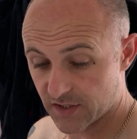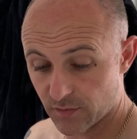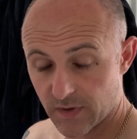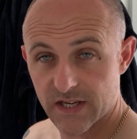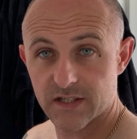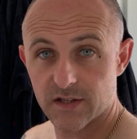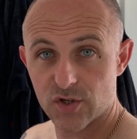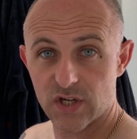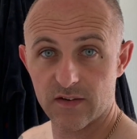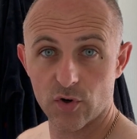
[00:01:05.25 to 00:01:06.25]
the rest of the
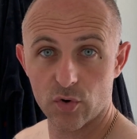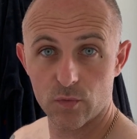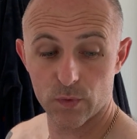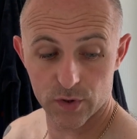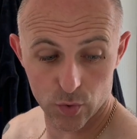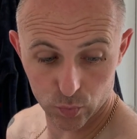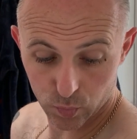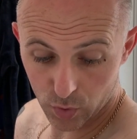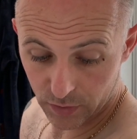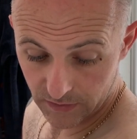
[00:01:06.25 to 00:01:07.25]
shave off with cold
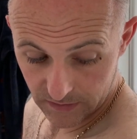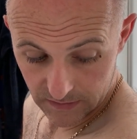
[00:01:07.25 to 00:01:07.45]
water,